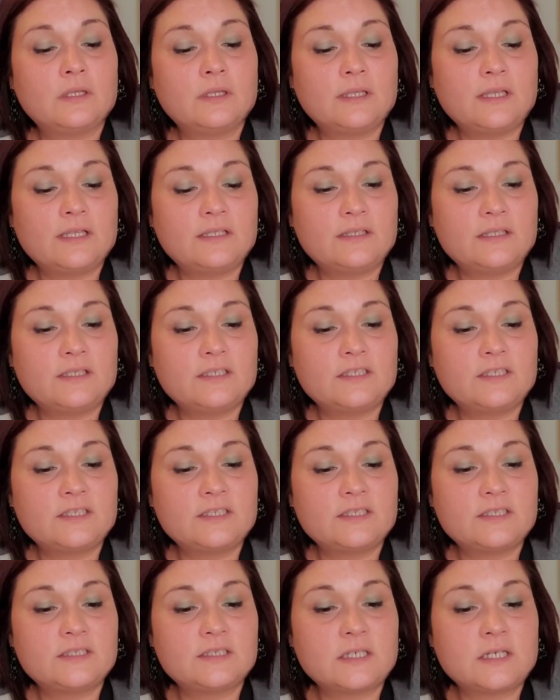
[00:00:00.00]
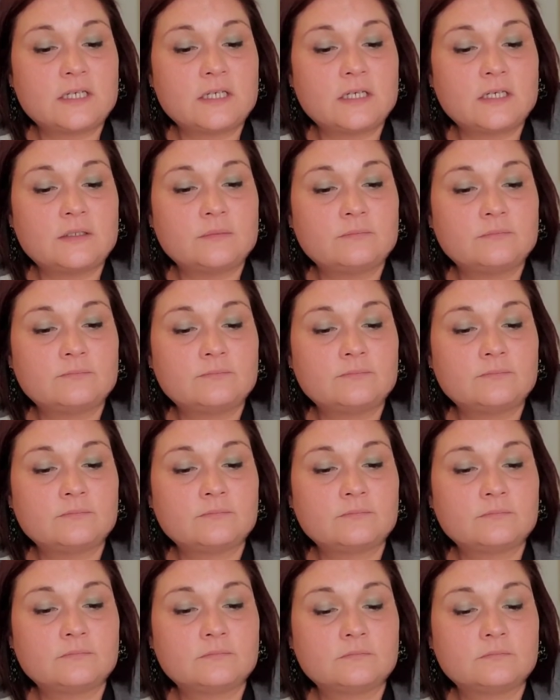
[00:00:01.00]
in this, um,
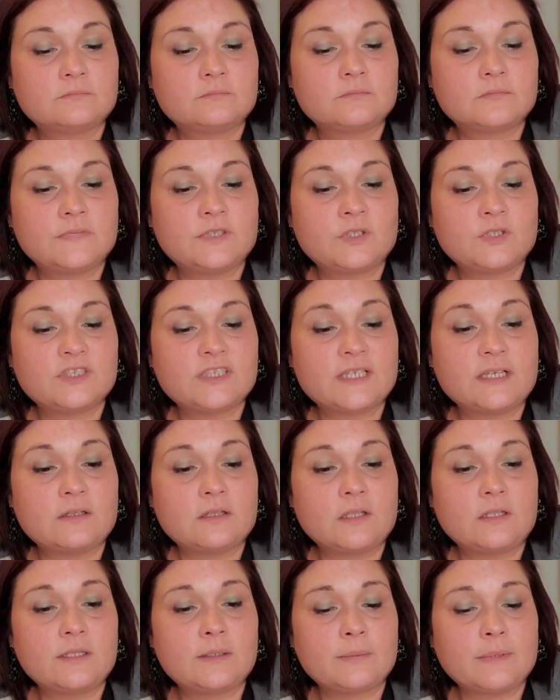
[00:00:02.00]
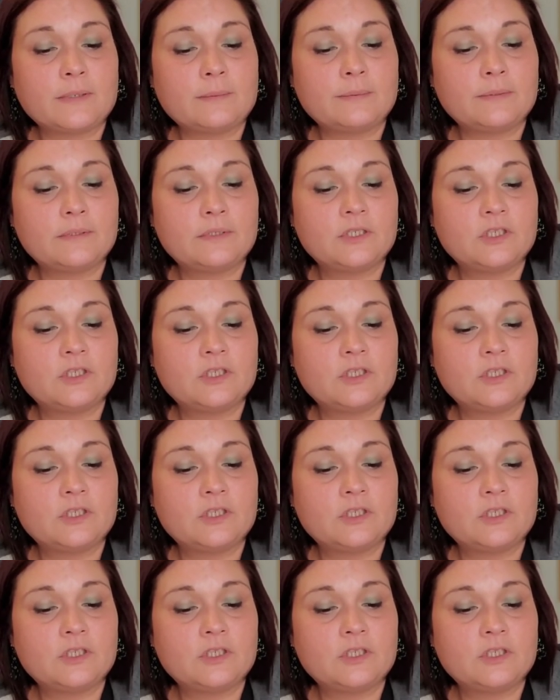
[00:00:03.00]
it looks like a lollipop.